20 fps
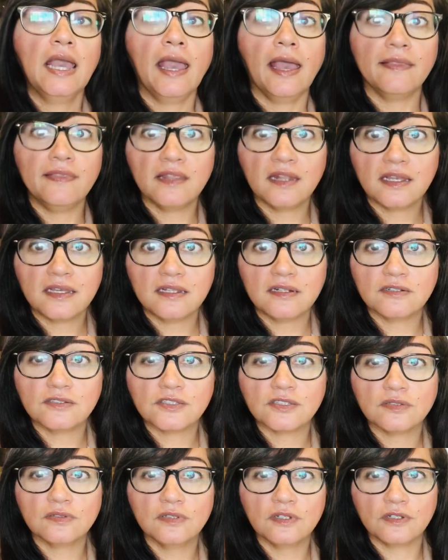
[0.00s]
And then I can
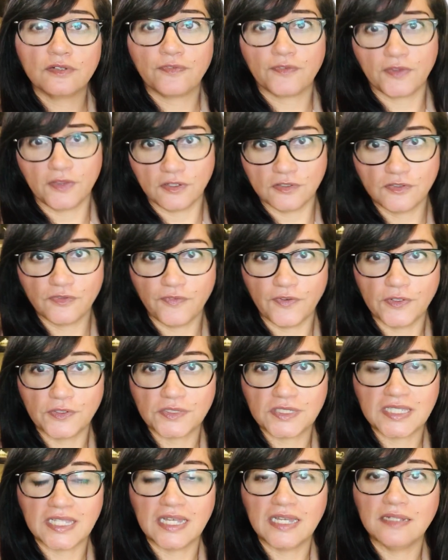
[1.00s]
also look for those
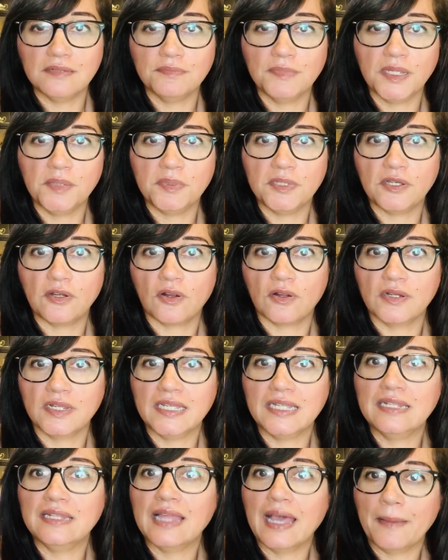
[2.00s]
folks that maybe are
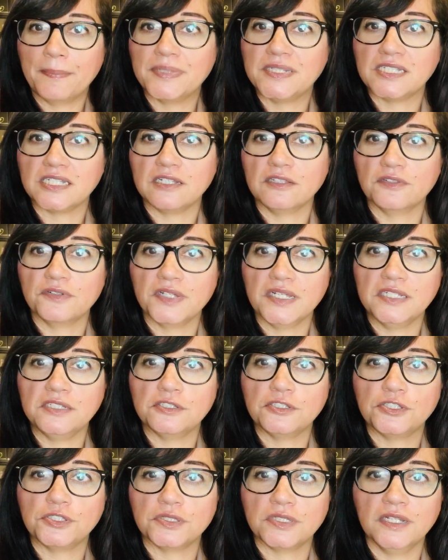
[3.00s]
in that particular
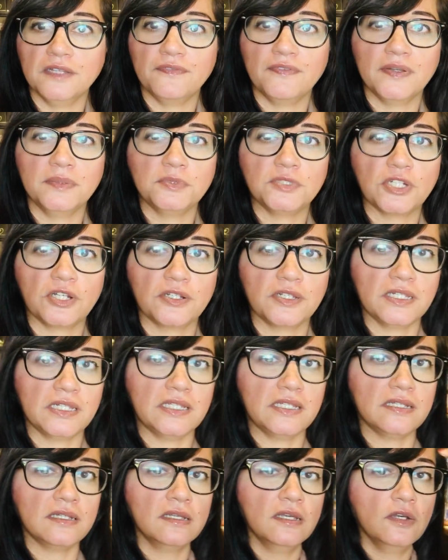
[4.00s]
industry if I'm
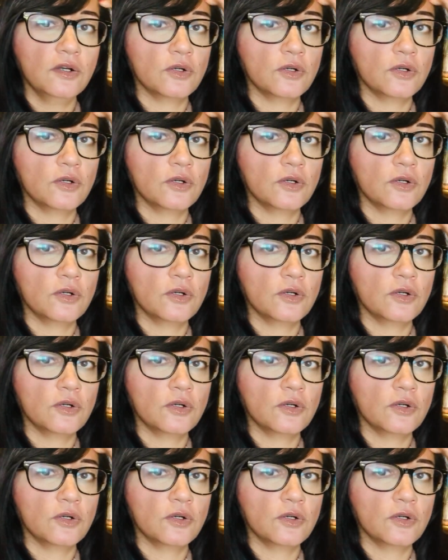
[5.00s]
targeting